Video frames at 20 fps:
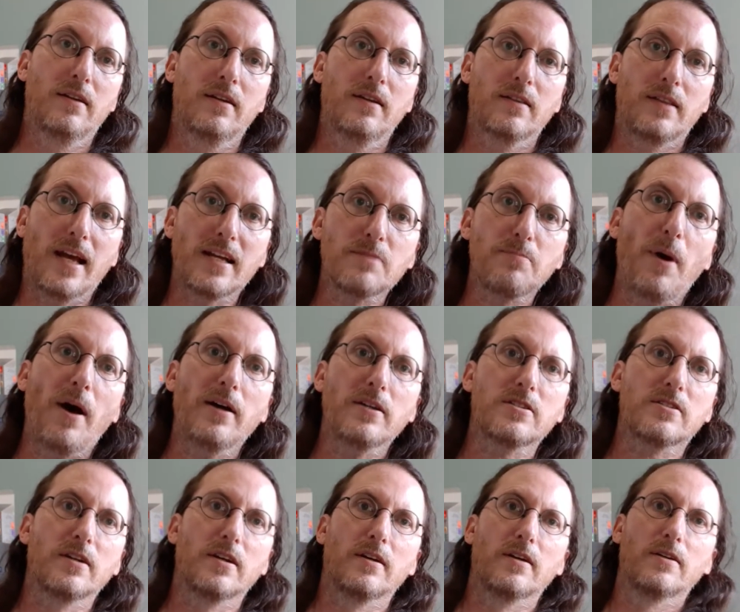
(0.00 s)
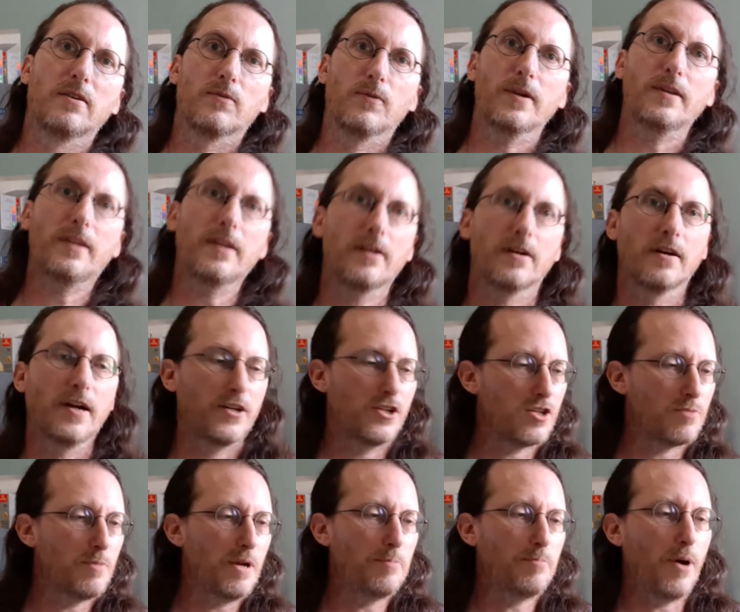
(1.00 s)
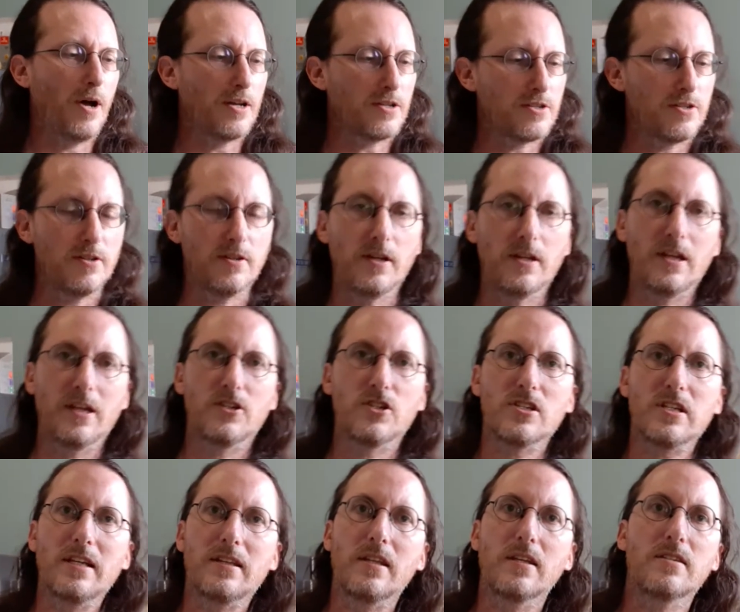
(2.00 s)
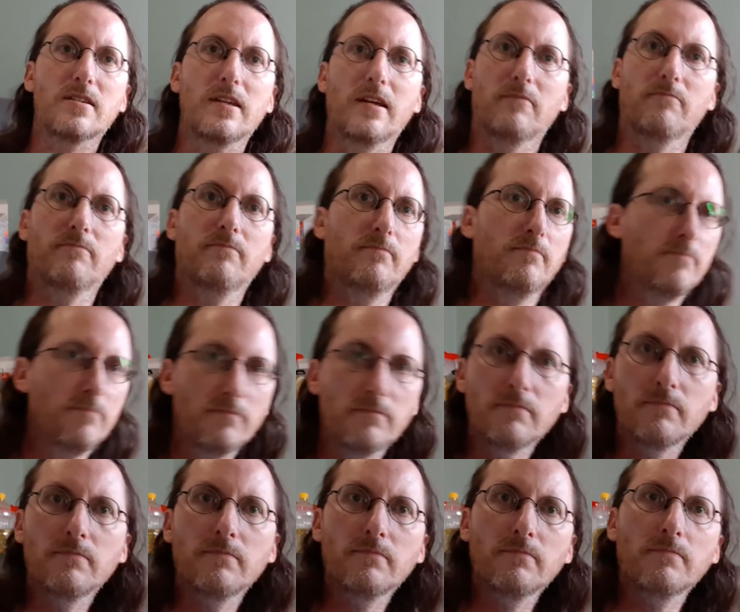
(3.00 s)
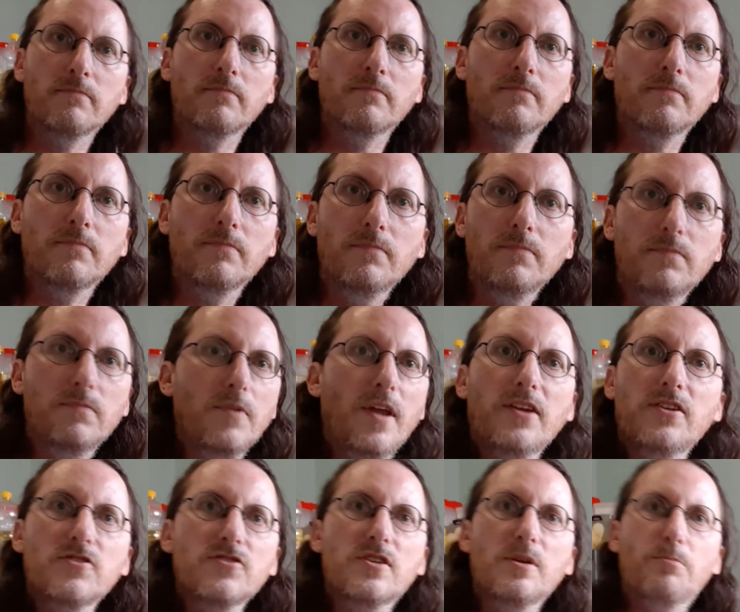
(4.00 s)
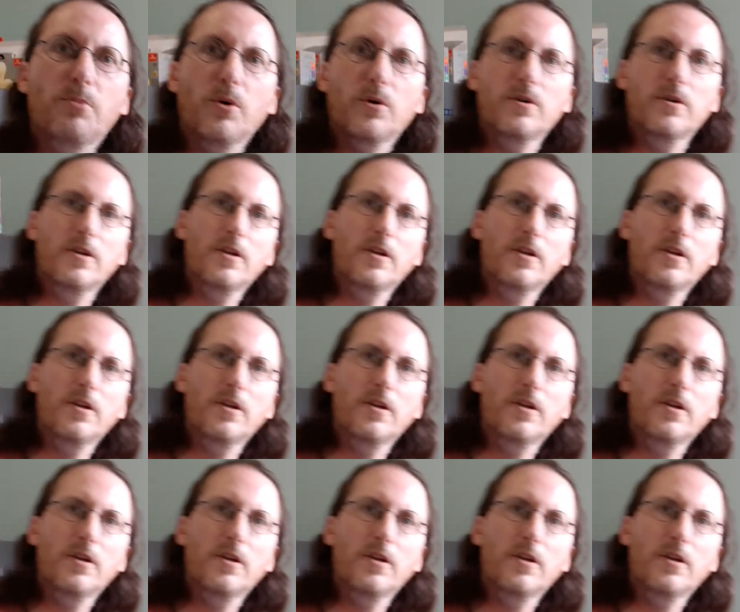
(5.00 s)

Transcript: That's pasta, right there. I just made pasta and I just let this sit. Nice and simple.